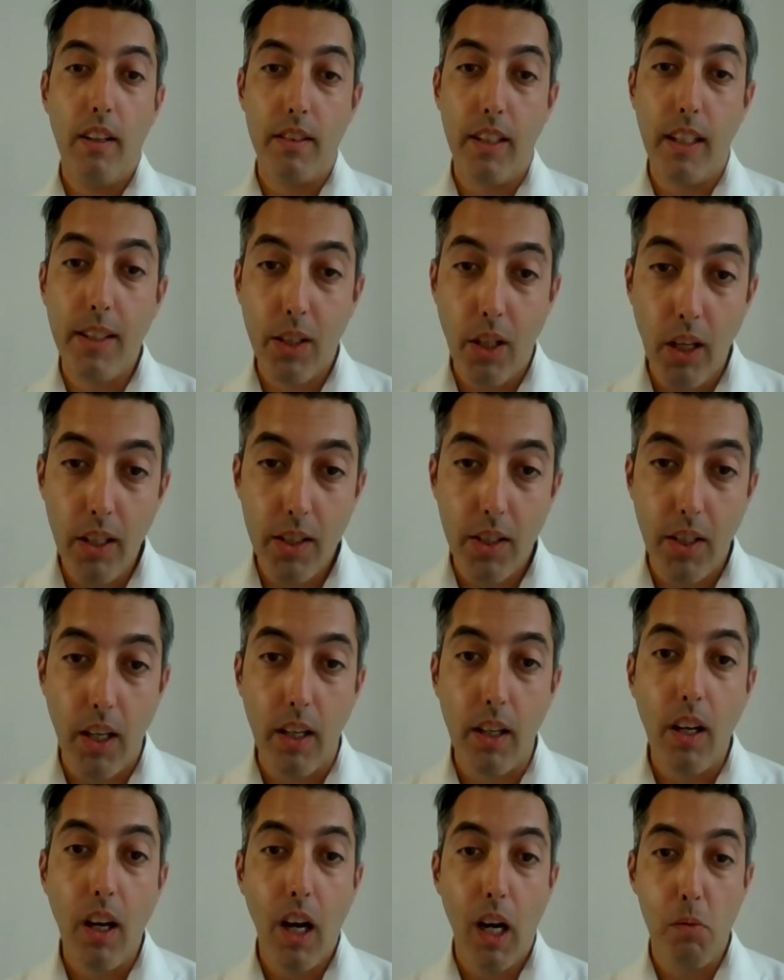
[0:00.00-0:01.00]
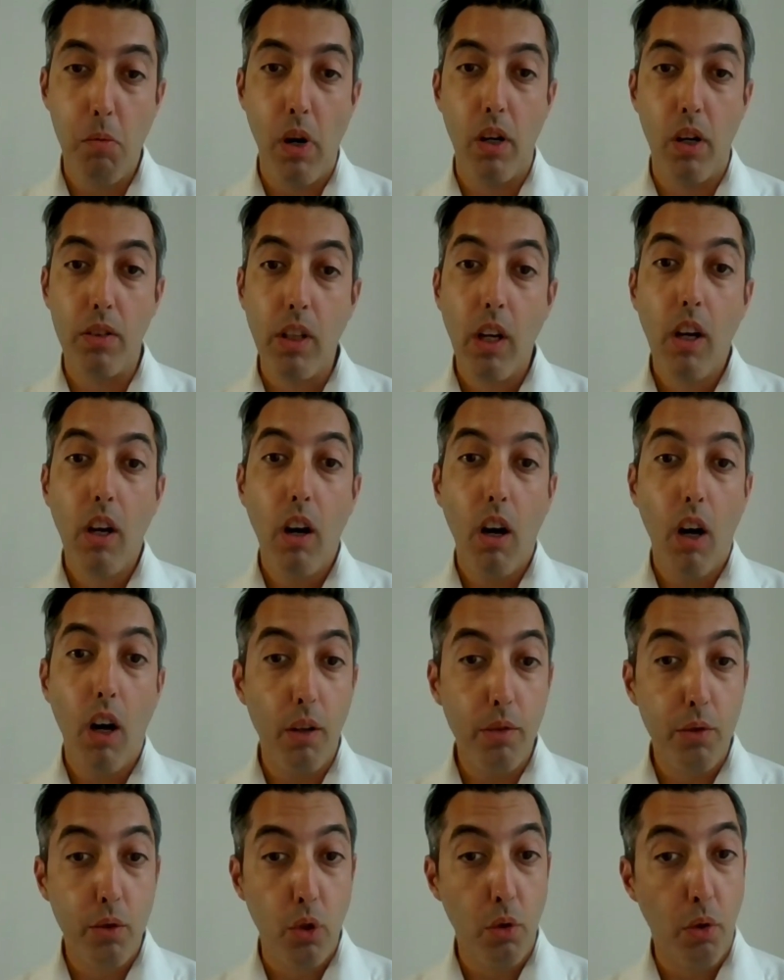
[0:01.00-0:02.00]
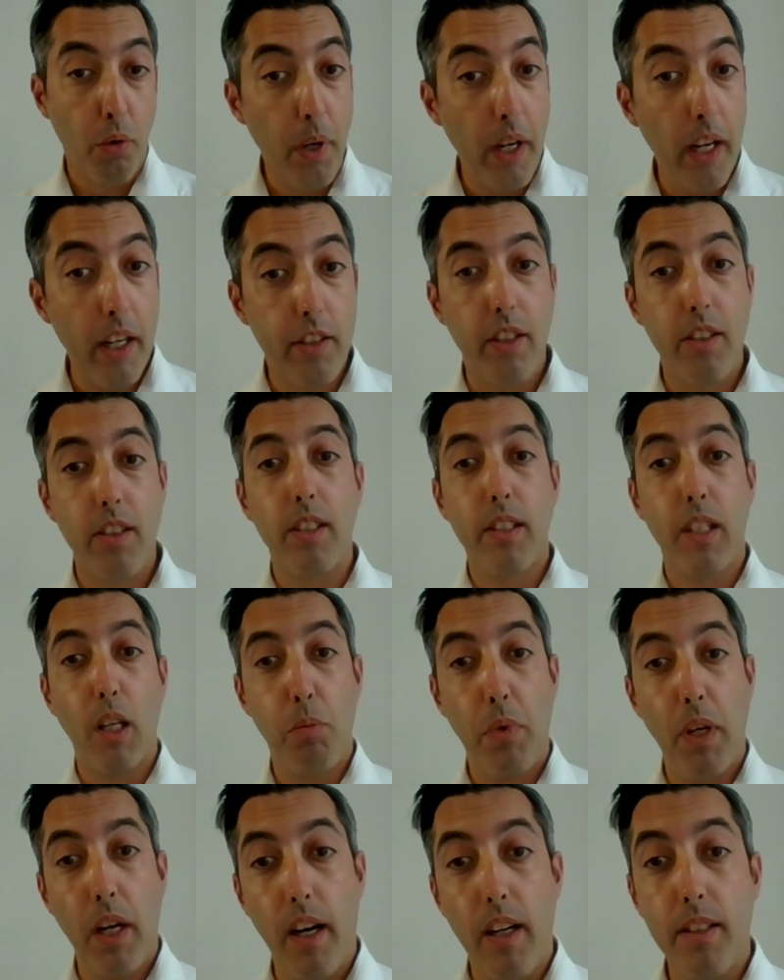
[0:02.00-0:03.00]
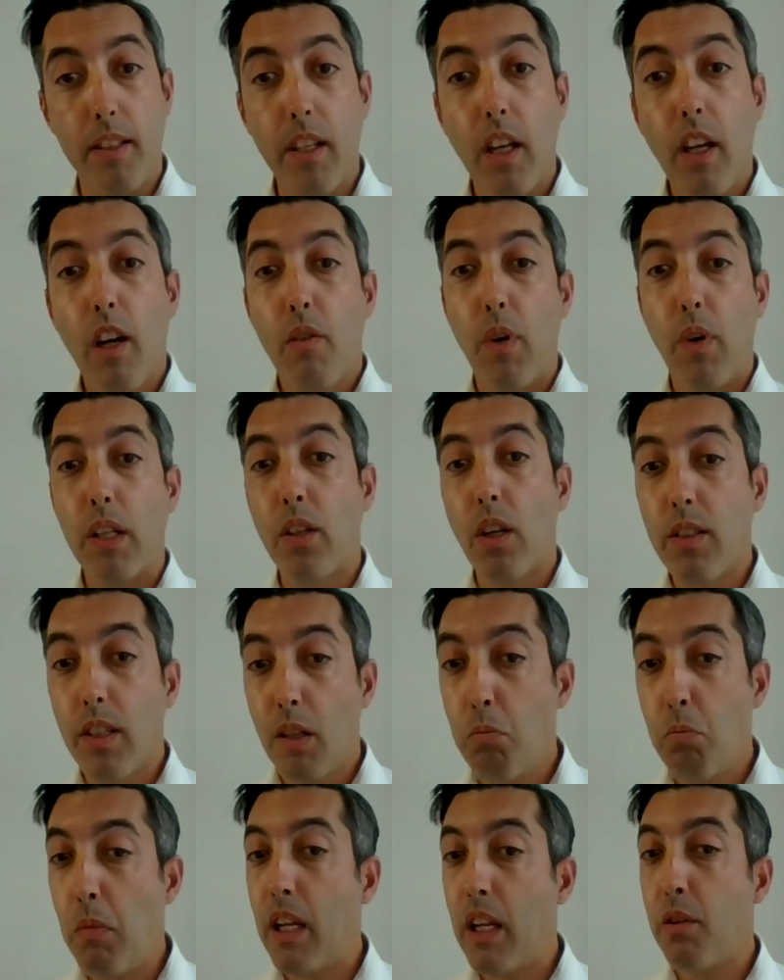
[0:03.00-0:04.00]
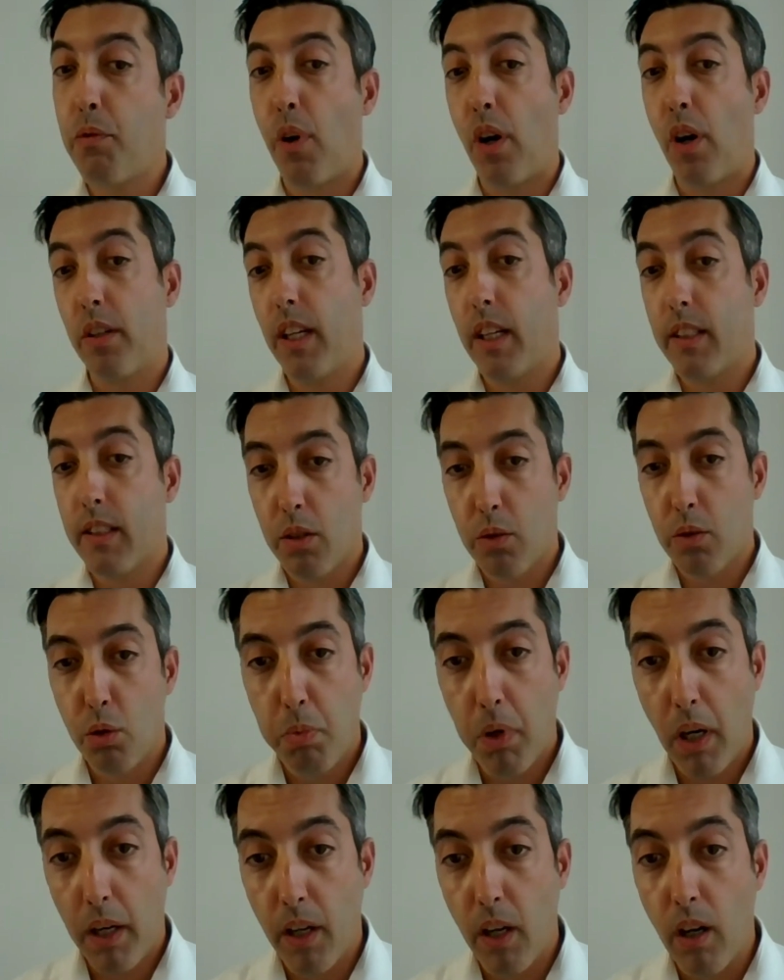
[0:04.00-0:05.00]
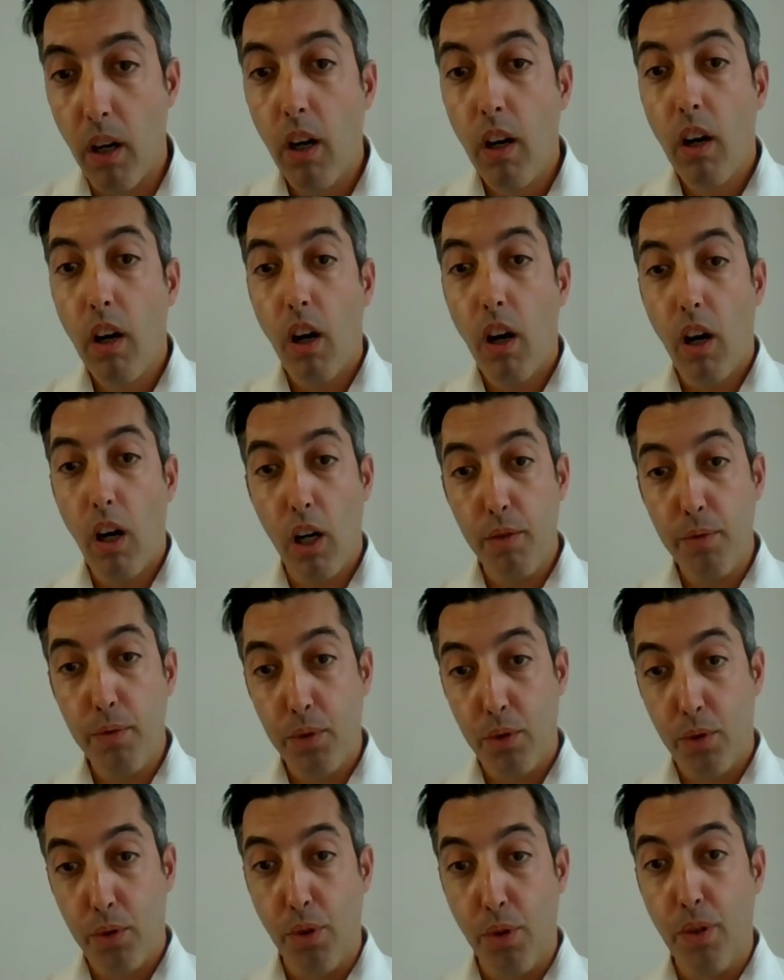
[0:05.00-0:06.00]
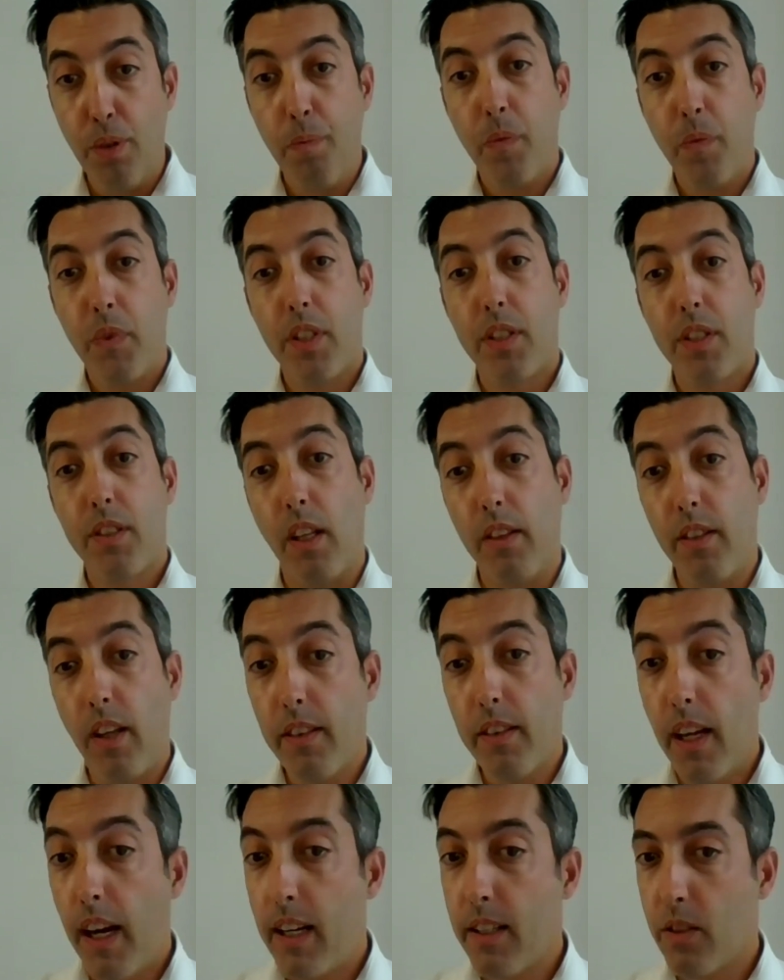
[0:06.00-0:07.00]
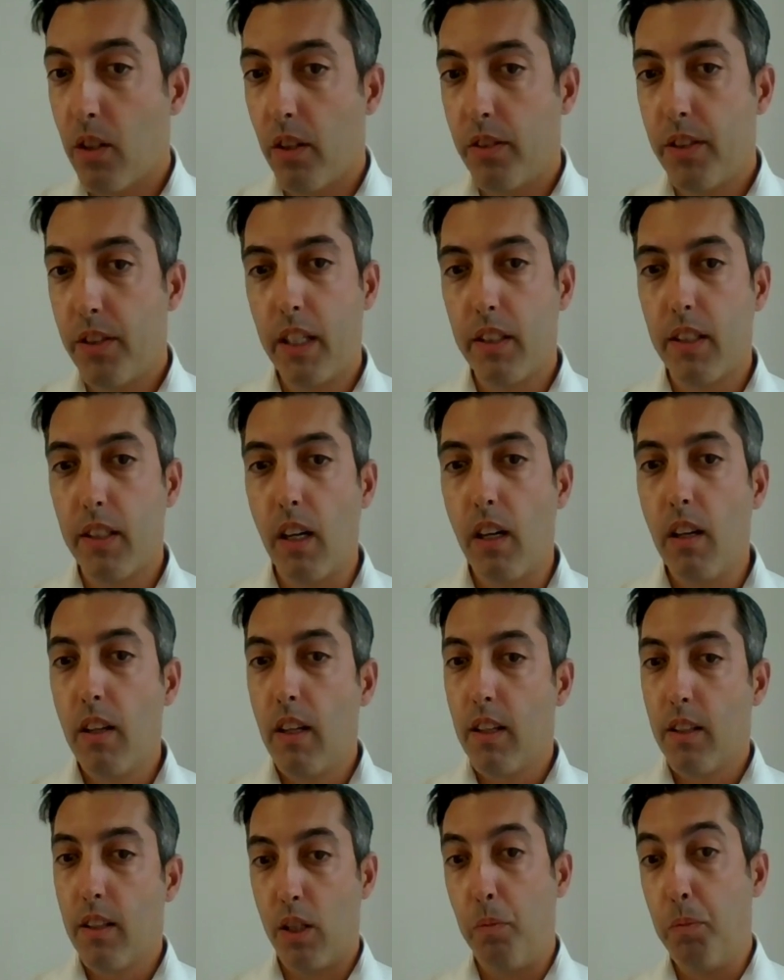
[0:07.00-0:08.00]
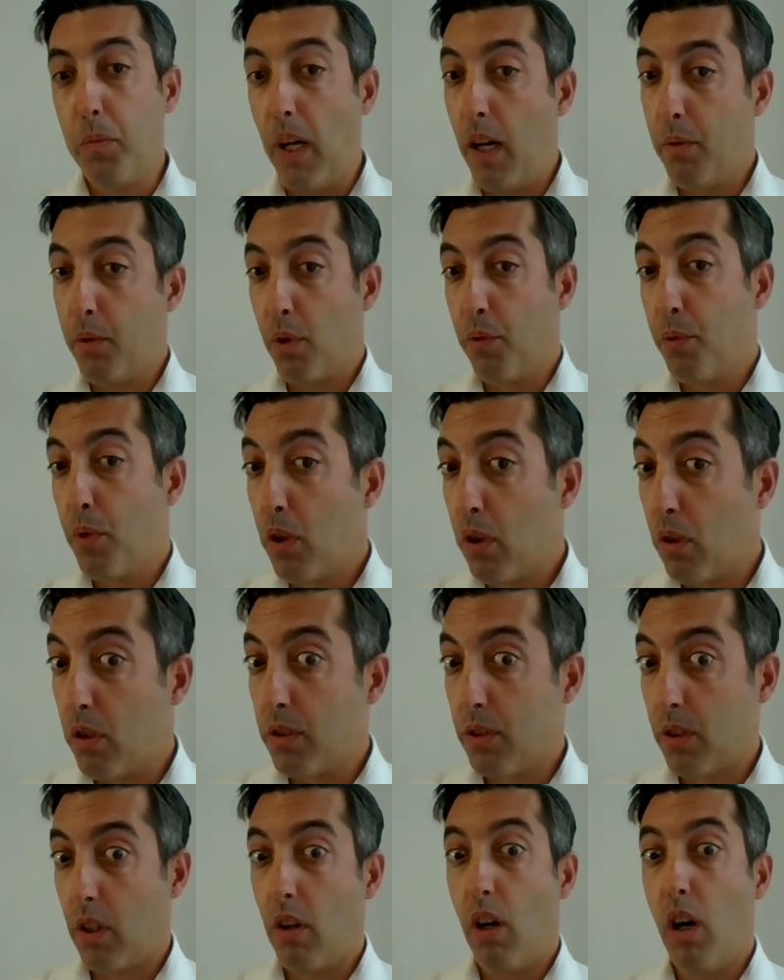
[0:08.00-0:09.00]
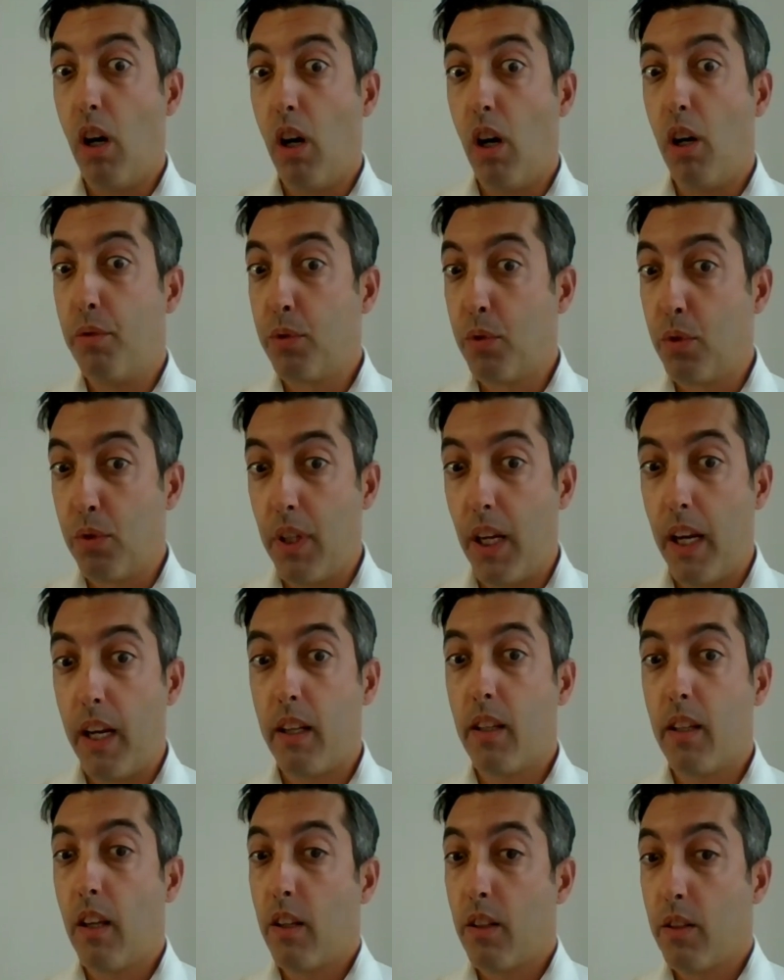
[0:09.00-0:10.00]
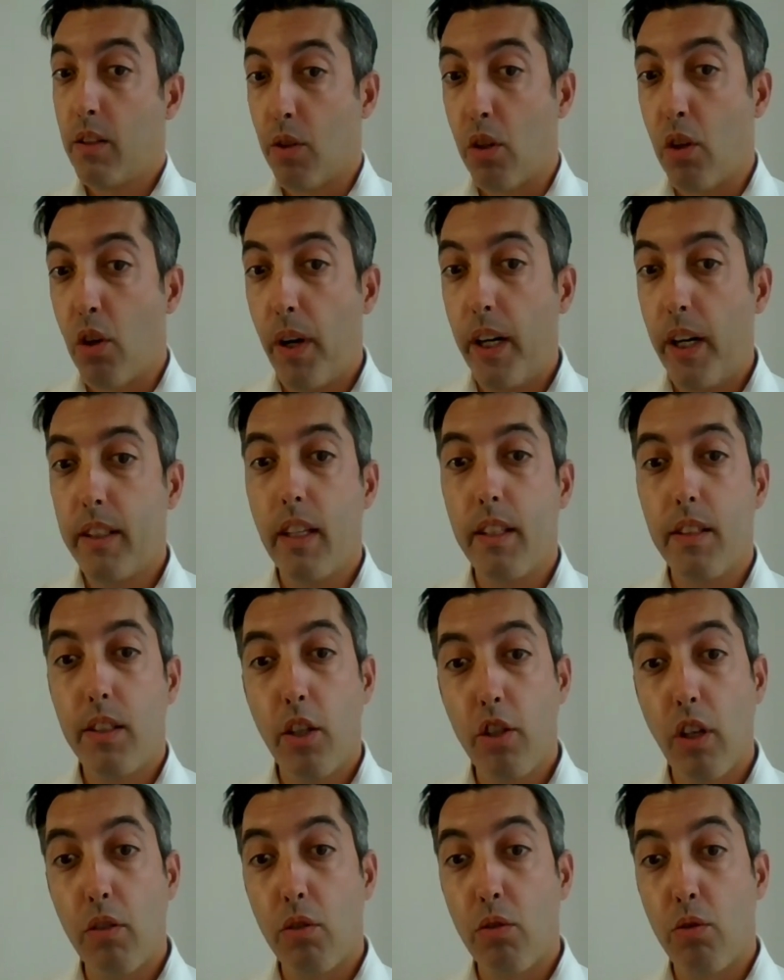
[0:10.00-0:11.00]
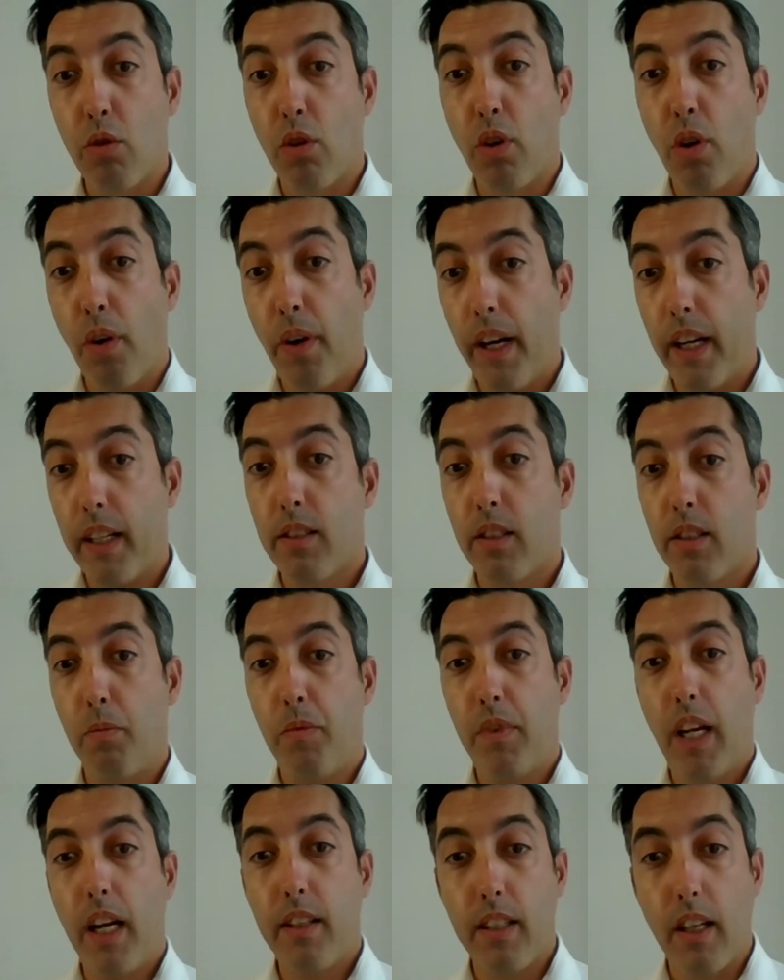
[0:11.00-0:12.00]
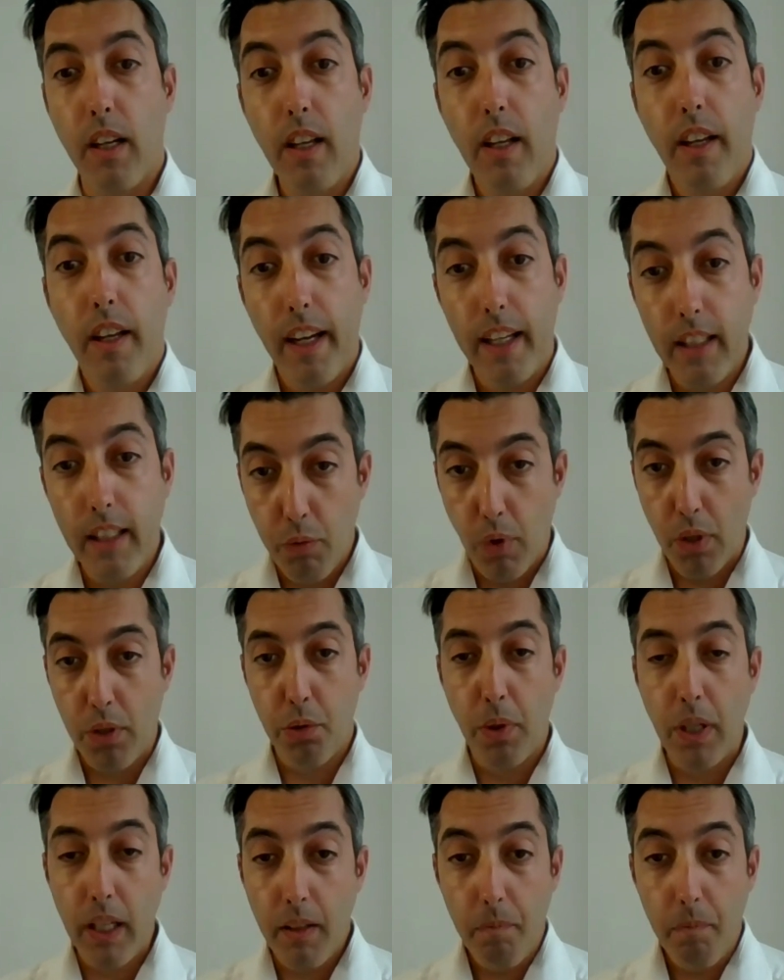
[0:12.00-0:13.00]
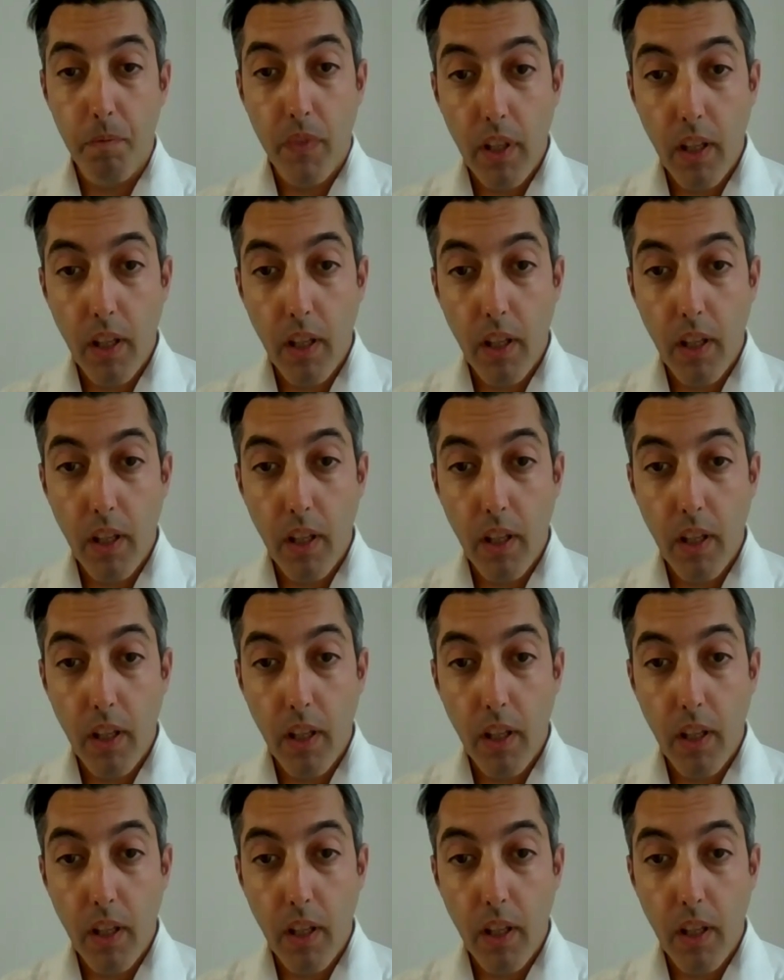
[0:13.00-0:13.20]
discussing about how to reach these KPIs. What does it mean for a data supplier? How to standardize our data, sometimes, of course, how to take the correct decision to correct some data. And it was really